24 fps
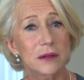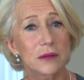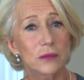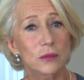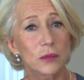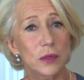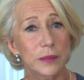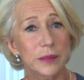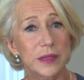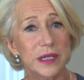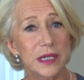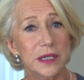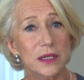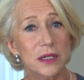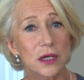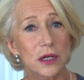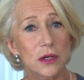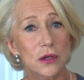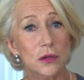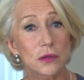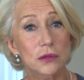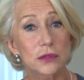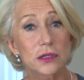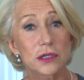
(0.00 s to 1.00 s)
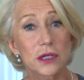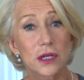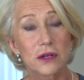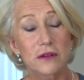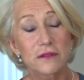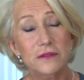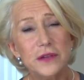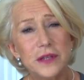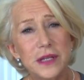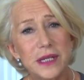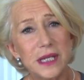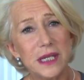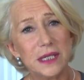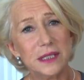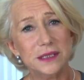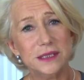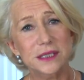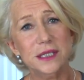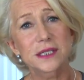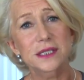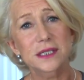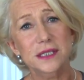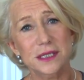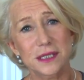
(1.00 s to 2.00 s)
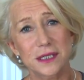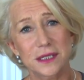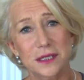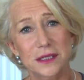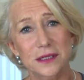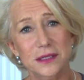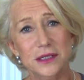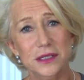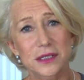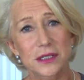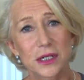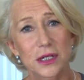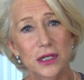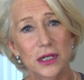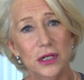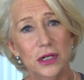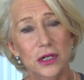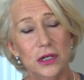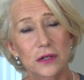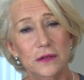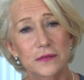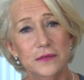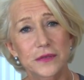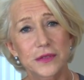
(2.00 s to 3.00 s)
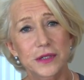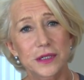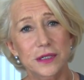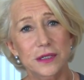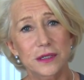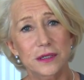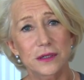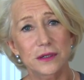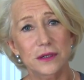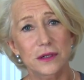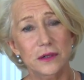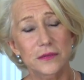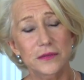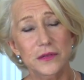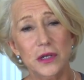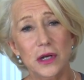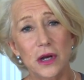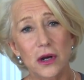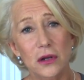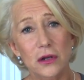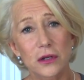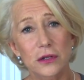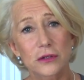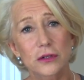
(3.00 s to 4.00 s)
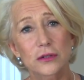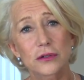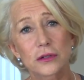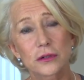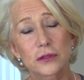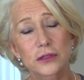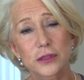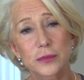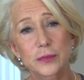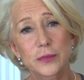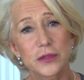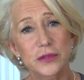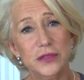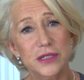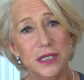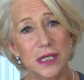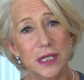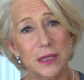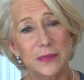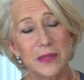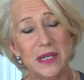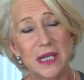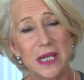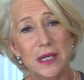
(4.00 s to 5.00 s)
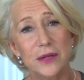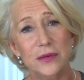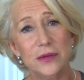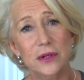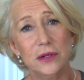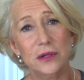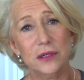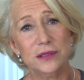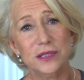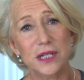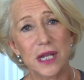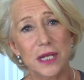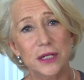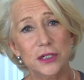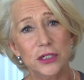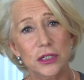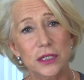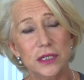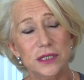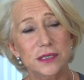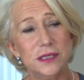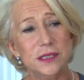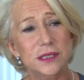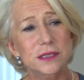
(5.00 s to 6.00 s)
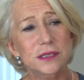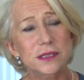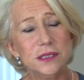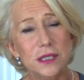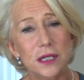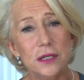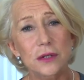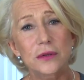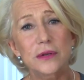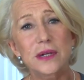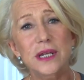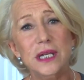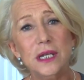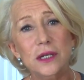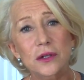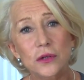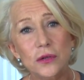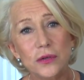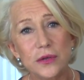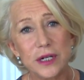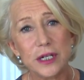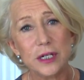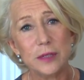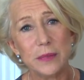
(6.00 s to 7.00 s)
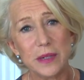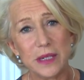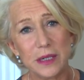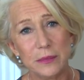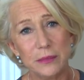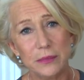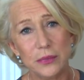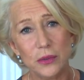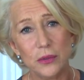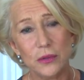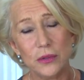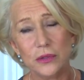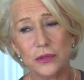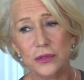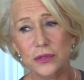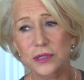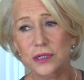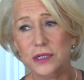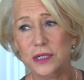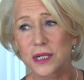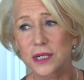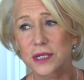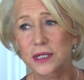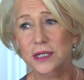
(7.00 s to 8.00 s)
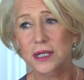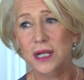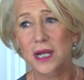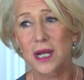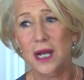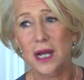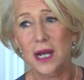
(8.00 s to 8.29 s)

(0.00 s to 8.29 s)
Woman in Gold for the existence of the Holocaust Museum here in Los Angeles is so incredibly important. And